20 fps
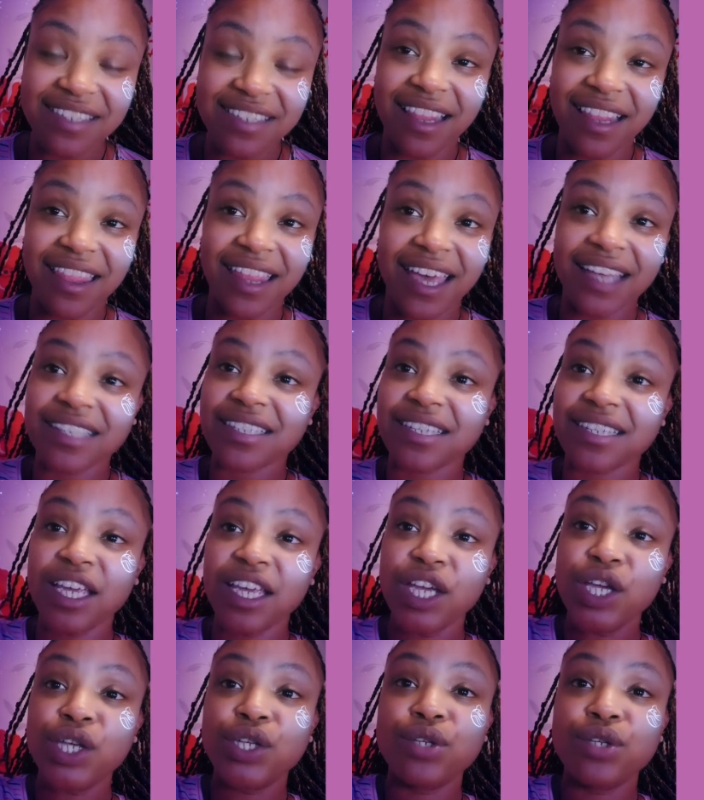let's
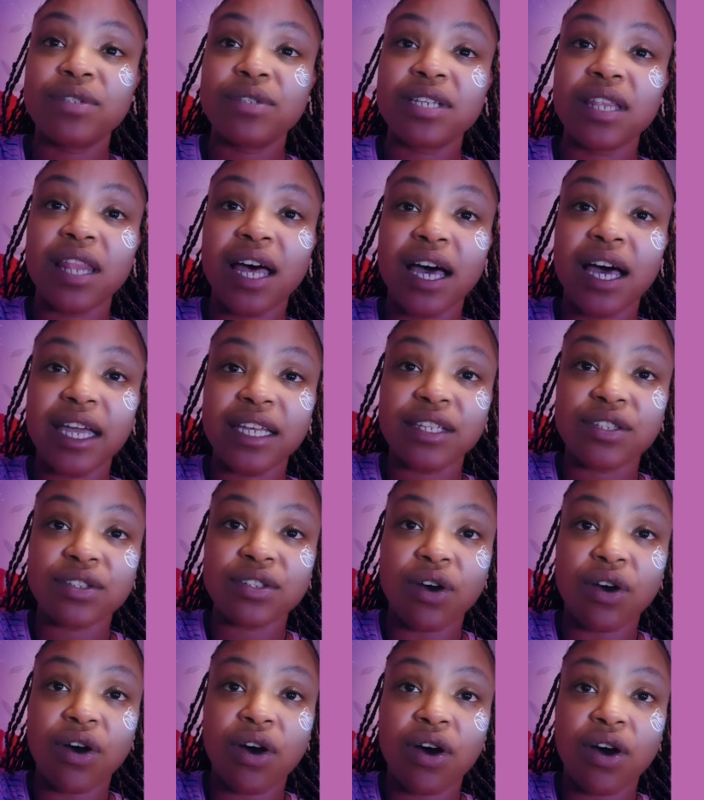utilize
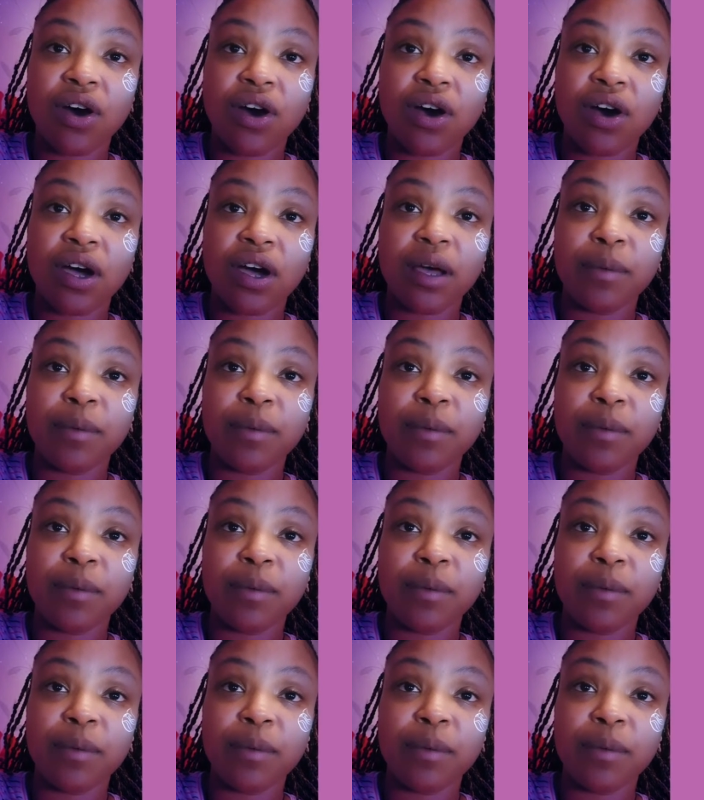our